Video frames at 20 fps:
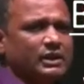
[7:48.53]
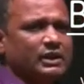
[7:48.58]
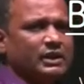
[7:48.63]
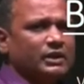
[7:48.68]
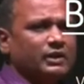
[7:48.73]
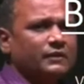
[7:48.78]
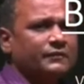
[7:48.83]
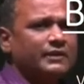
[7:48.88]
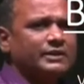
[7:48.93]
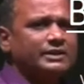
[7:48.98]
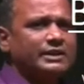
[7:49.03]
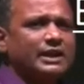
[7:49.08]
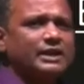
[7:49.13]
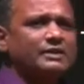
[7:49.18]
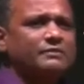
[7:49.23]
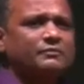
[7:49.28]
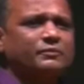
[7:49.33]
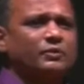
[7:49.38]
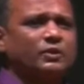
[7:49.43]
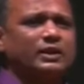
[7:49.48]
Now further right,
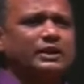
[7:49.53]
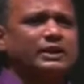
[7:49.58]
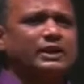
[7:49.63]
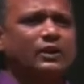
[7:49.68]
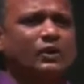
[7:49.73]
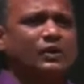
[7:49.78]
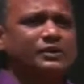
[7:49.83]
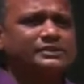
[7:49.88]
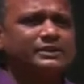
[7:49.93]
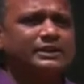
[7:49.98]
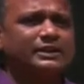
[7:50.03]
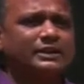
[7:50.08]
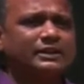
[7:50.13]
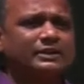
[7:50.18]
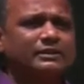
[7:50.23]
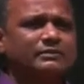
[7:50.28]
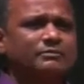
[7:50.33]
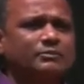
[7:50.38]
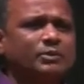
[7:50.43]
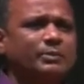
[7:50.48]
for a
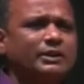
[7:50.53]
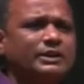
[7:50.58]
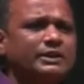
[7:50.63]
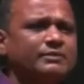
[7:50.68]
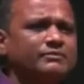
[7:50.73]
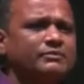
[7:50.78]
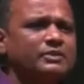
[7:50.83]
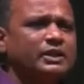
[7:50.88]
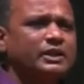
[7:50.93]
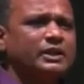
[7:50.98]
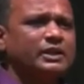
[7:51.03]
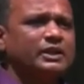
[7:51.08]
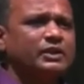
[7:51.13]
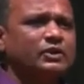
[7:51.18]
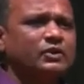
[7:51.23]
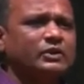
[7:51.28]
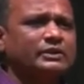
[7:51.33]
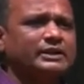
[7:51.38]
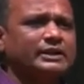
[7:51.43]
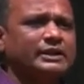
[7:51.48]
horizontal momentum, you
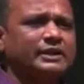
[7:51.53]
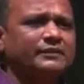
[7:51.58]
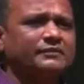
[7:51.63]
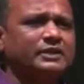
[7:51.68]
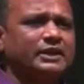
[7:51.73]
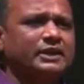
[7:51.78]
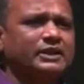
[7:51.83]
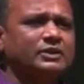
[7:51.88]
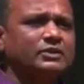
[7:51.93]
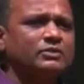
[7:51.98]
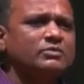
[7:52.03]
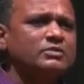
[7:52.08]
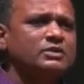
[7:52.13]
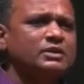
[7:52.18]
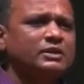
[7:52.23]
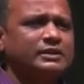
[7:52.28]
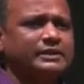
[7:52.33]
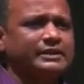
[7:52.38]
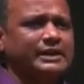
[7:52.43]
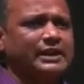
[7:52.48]
know that Ft into
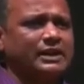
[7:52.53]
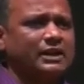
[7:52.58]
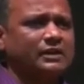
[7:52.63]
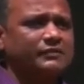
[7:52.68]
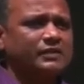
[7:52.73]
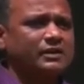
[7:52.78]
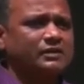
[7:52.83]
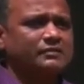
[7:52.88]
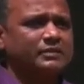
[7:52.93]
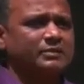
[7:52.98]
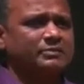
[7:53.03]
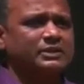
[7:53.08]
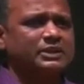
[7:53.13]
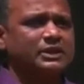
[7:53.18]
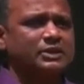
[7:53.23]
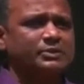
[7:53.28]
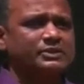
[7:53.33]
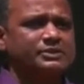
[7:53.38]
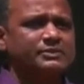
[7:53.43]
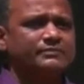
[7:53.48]
tan alpha from the
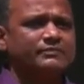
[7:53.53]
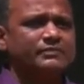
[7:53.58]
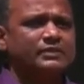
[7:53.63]
equation.